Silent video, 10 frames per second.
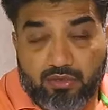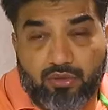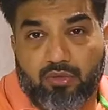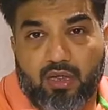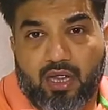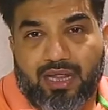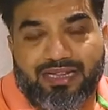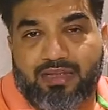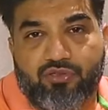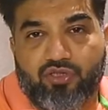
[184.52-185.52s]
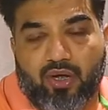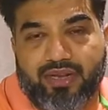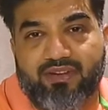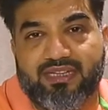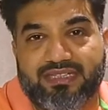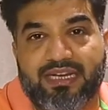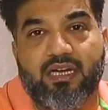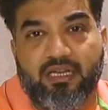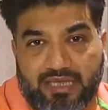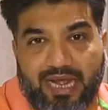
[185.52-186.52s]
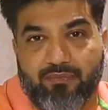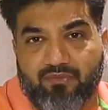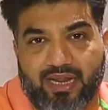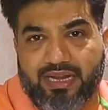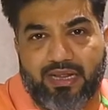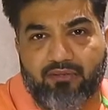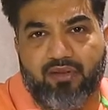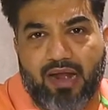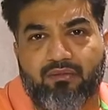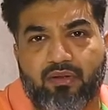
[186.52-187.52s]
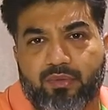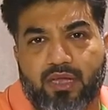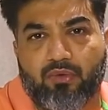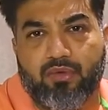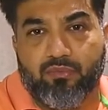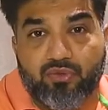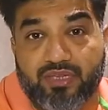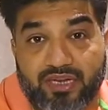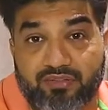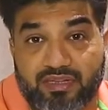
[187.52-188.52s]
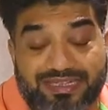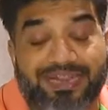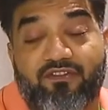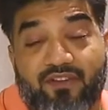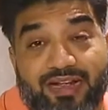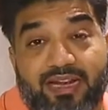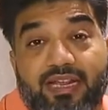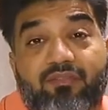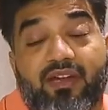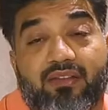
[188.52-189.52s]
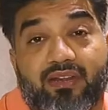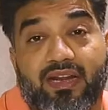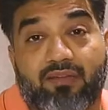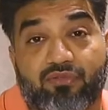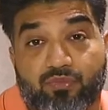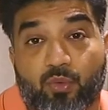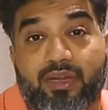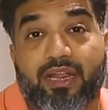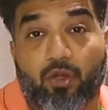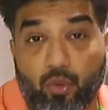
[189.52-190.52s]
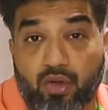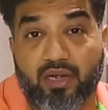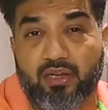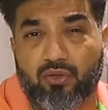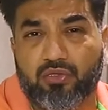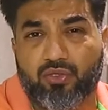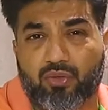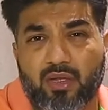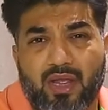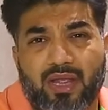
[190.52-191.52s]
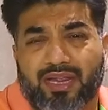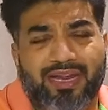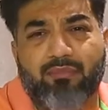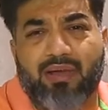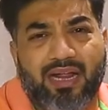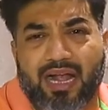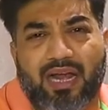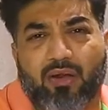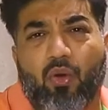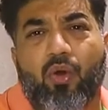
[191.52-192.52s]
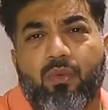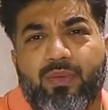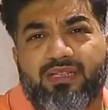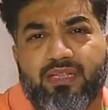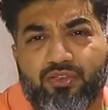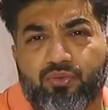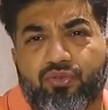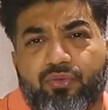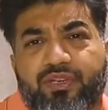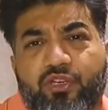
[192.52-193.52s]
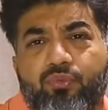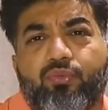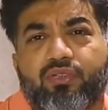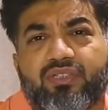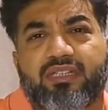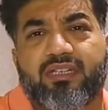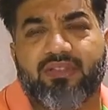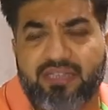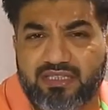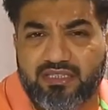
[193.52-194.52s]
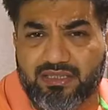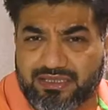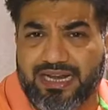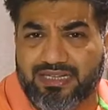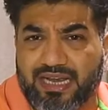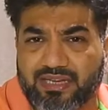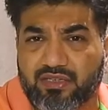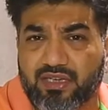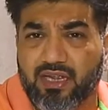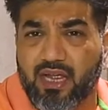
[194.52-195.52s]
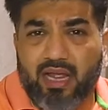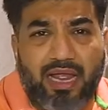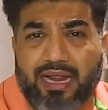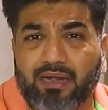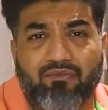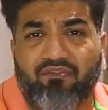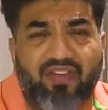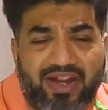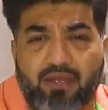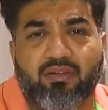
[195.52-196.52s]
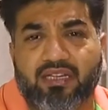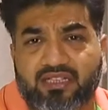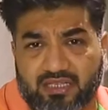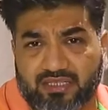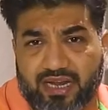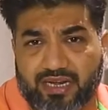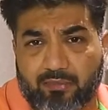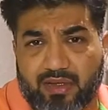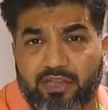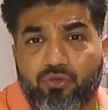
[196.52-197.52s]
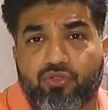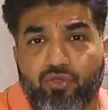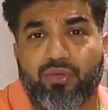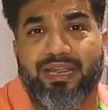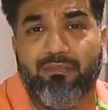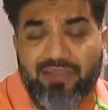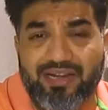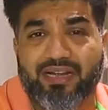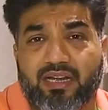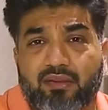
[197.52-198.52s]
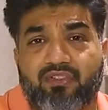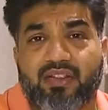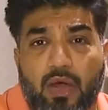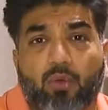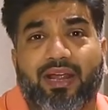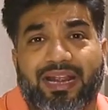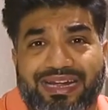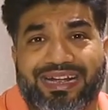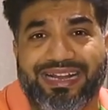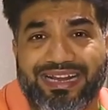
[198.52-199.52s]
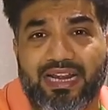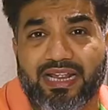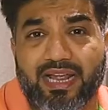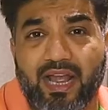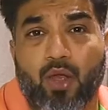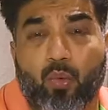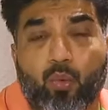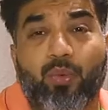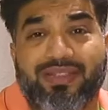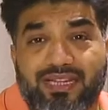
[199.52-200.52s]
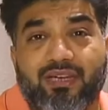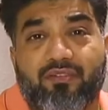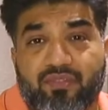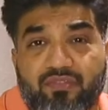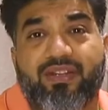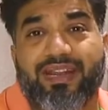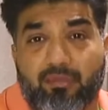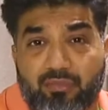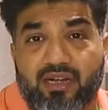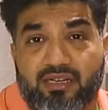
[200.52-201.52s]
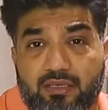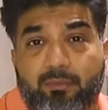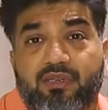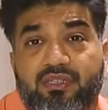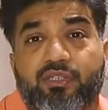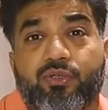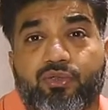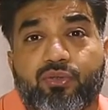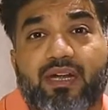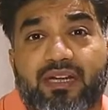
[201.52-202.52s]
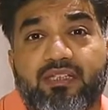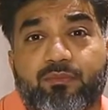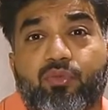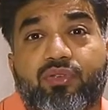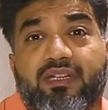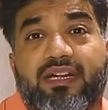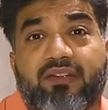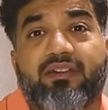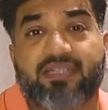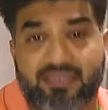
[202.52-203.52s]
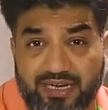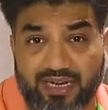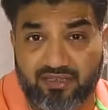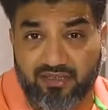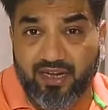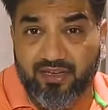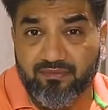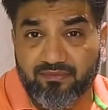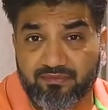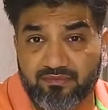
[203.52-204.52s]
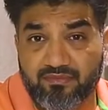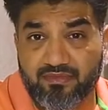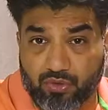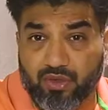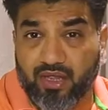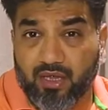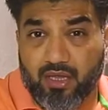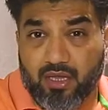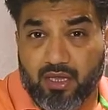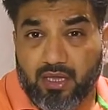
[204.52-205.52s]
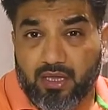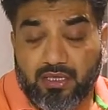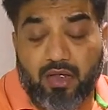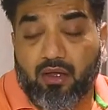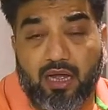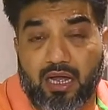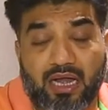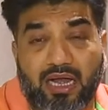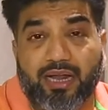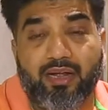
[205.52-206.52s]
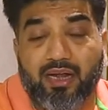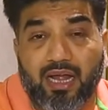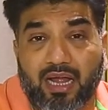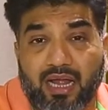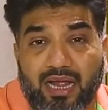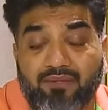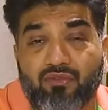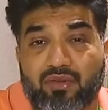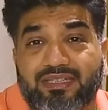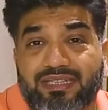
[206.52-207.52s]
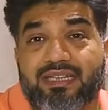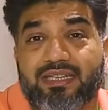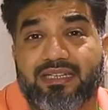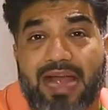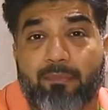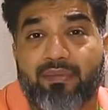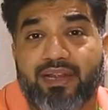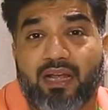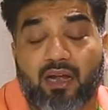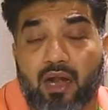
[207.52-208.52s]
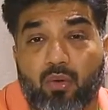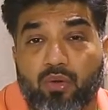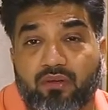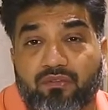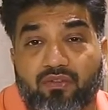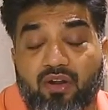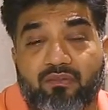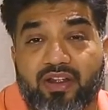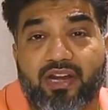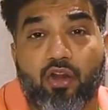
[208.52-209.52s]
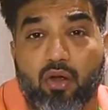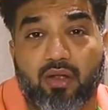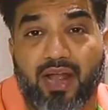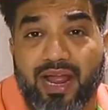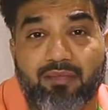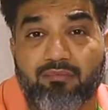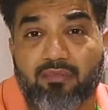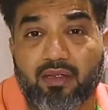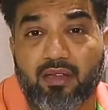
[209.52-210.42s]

So there was not even a single time when I never traveled without books and DVDs. In fact, even when I was working locally also, in my car, always there used to be new books, DVDs, sets actually. And whenever there is a sign up, I used to immediately, without any delay, within 15 minutes, the person used to get his books and DVD set actually, right? Okay. Now, I, I have not seen this happening around for a very long time.